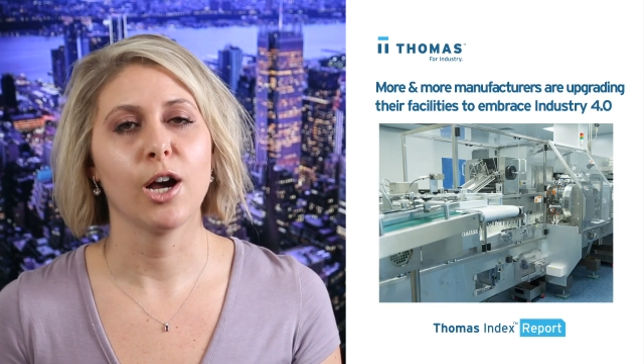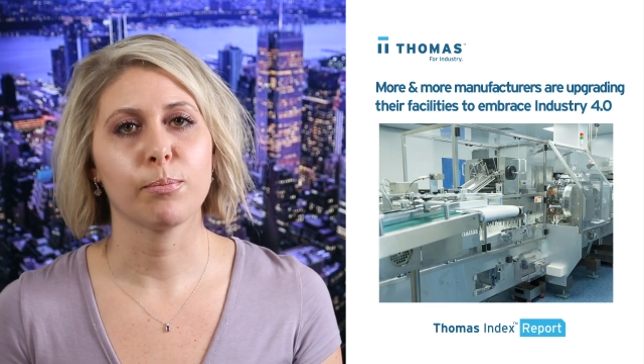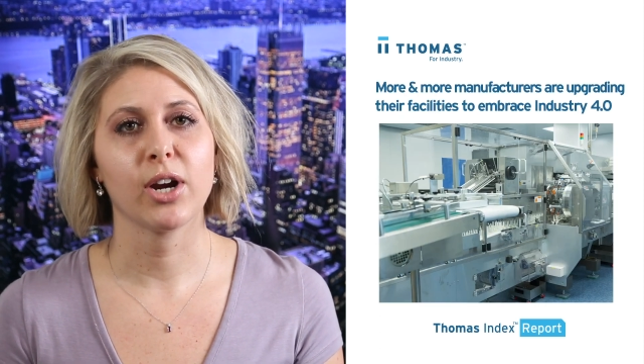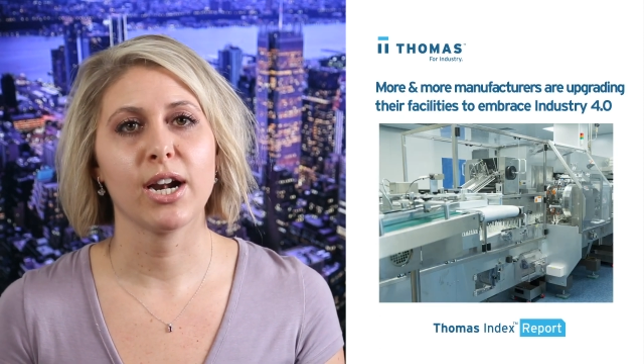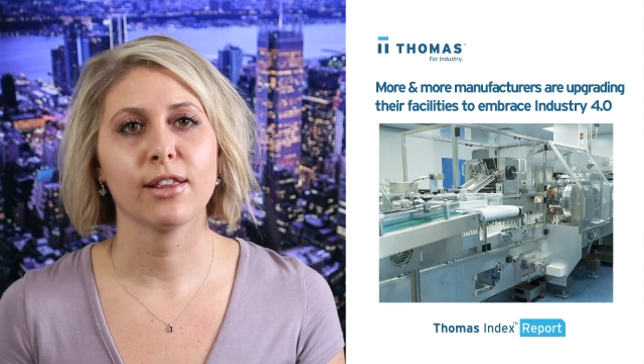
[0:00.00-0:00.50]

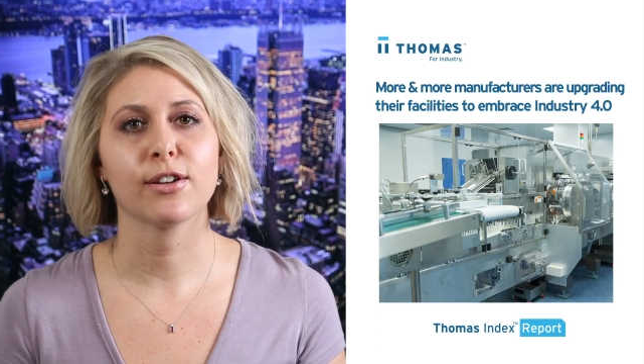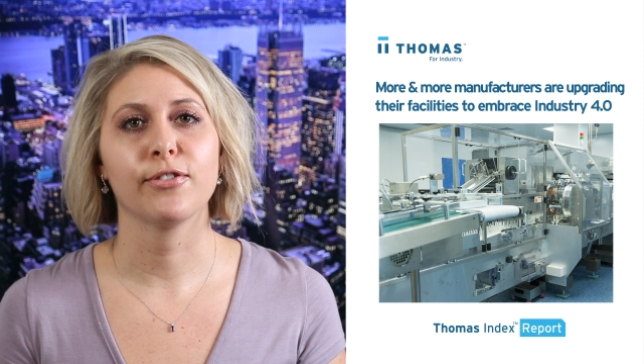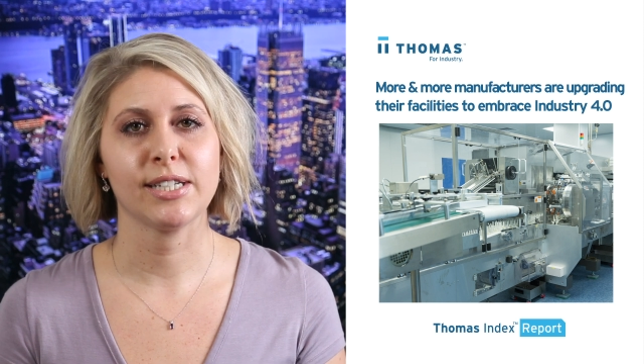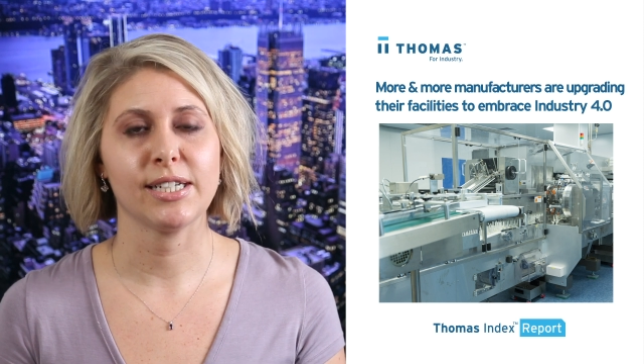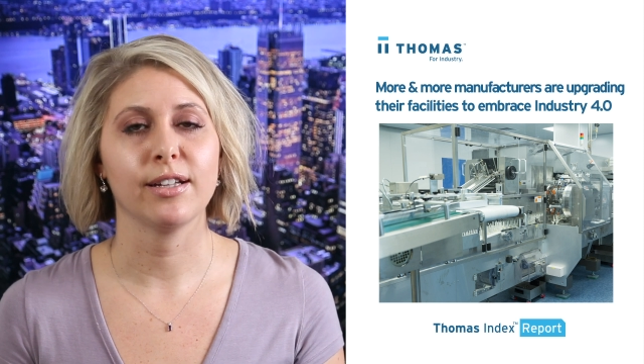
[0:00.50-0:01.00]
upgrading their
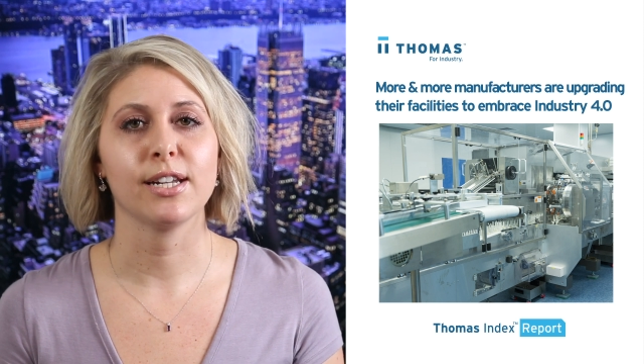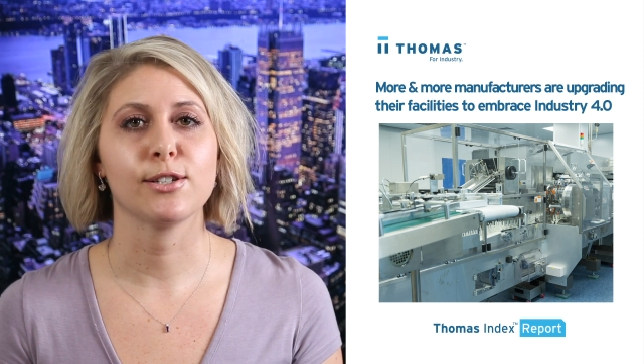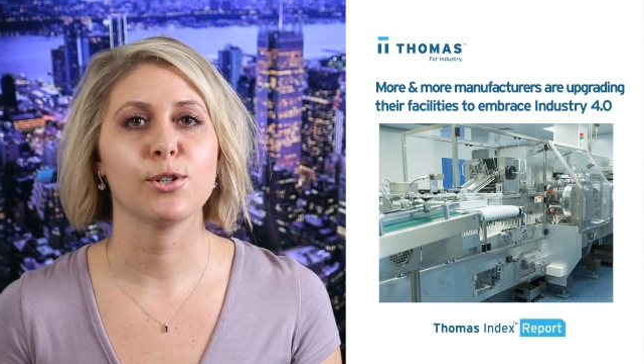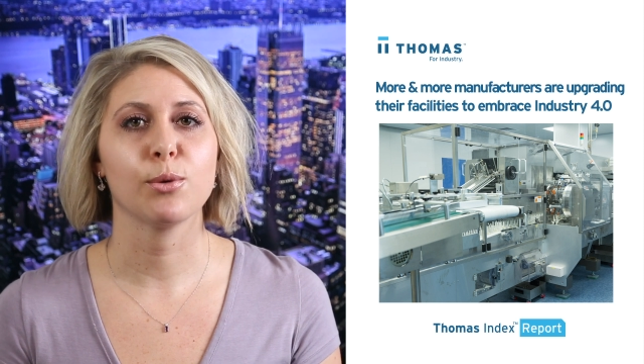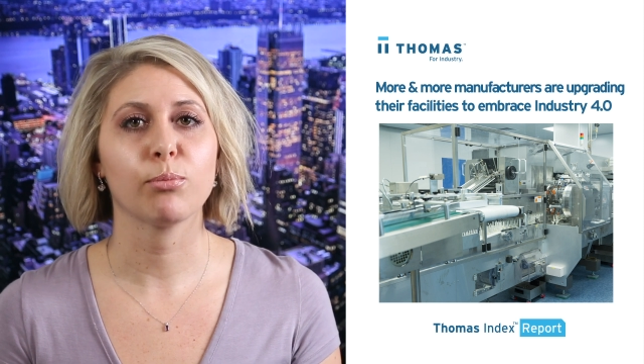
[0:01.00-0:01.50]

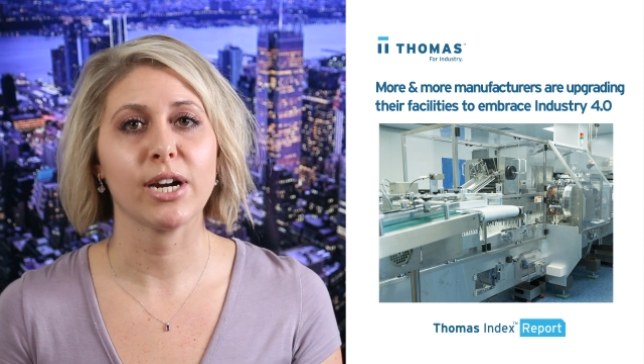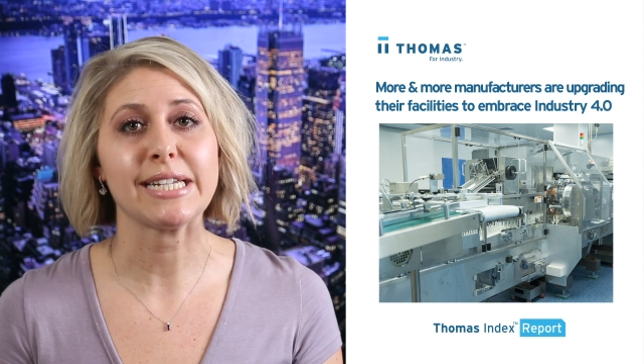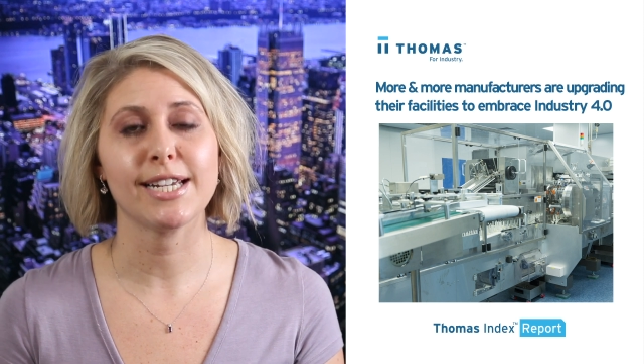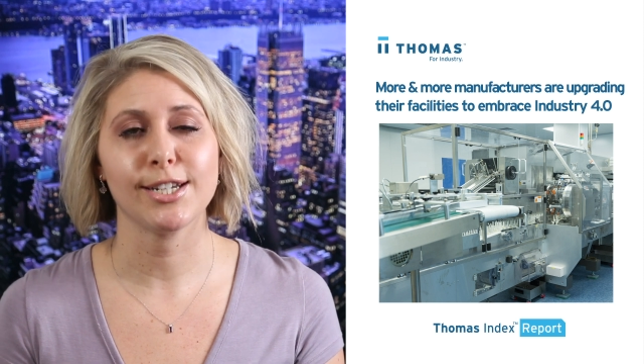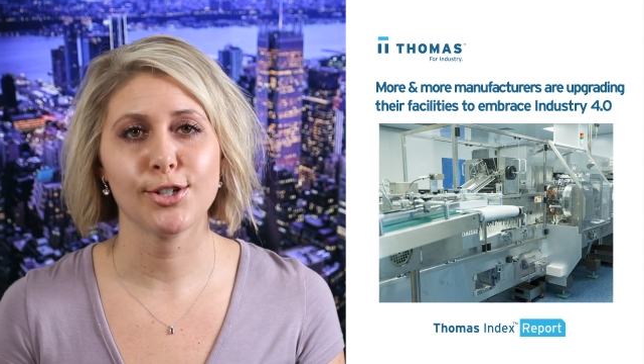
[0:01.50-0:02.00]
facilities to
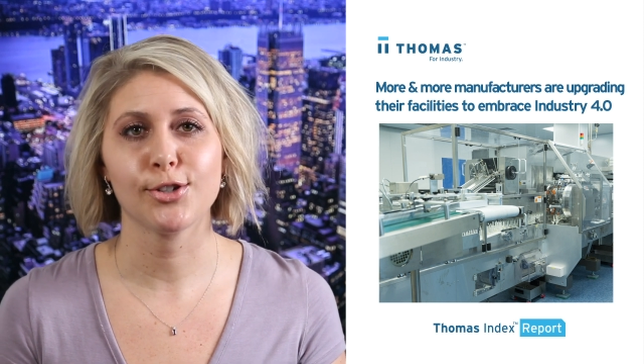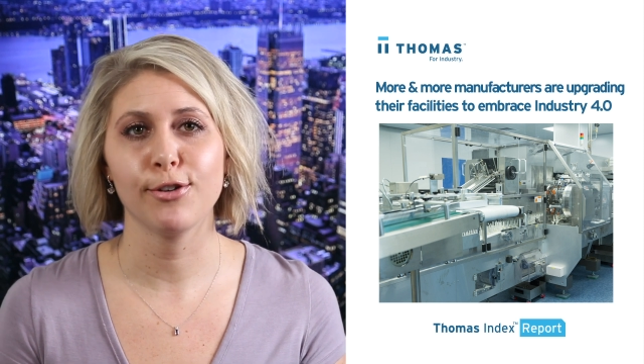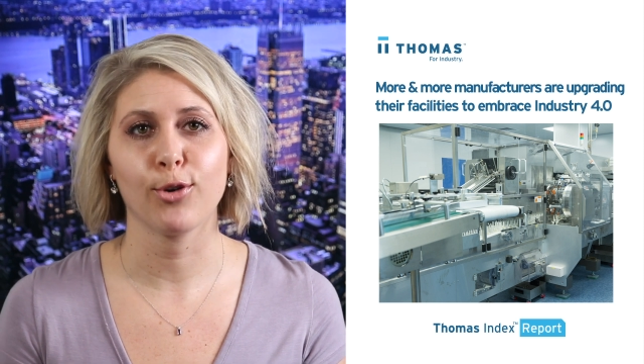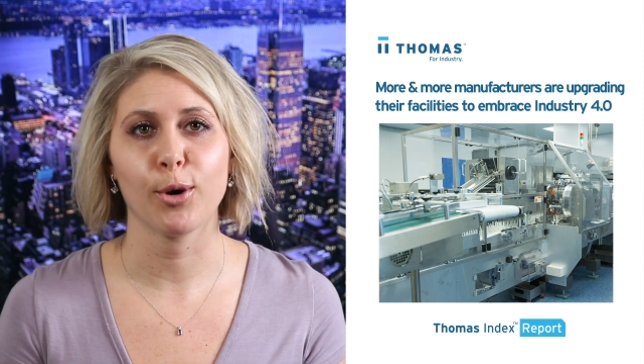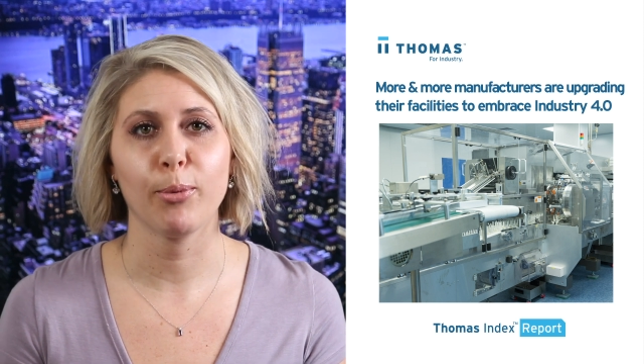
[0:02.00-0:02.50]
embrace Industry
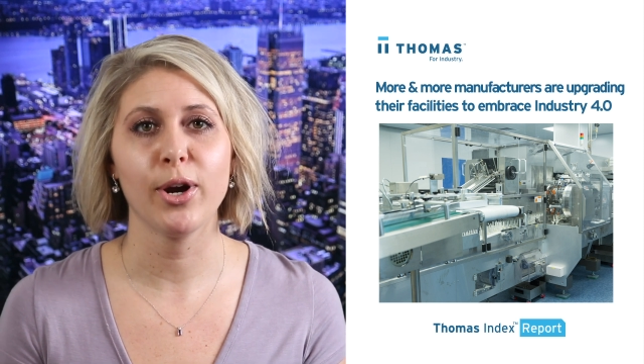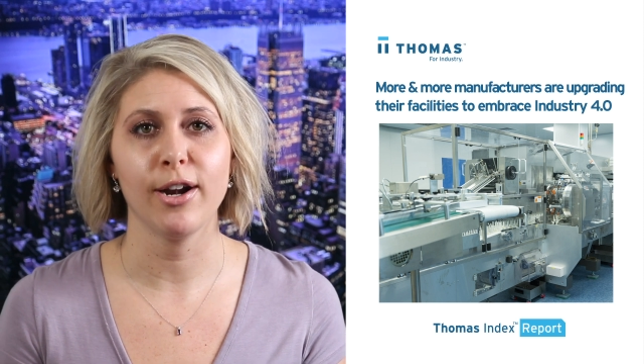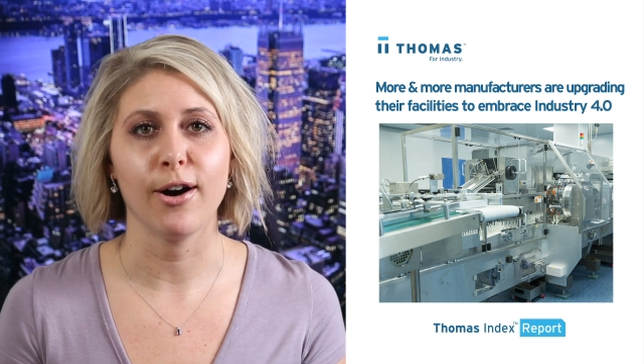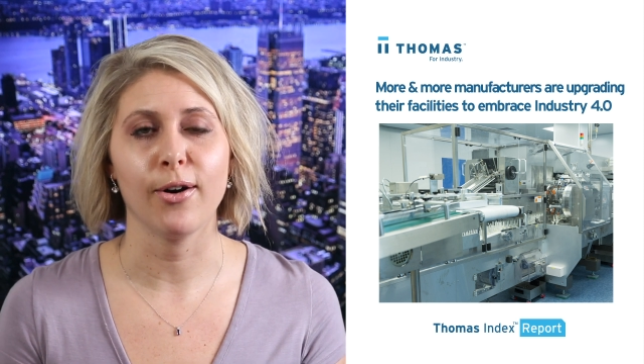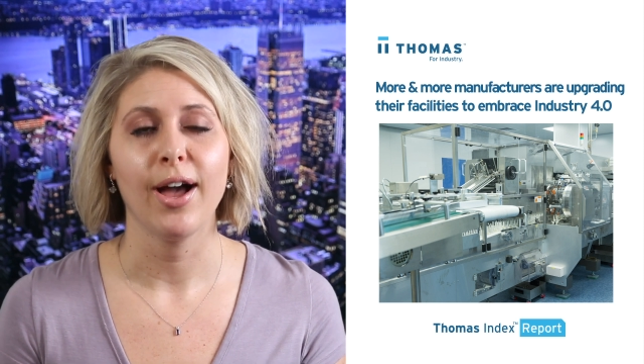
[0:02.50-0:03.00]

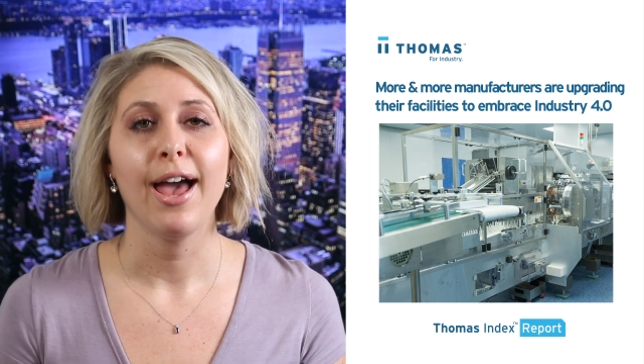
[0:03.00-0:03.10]
4.0,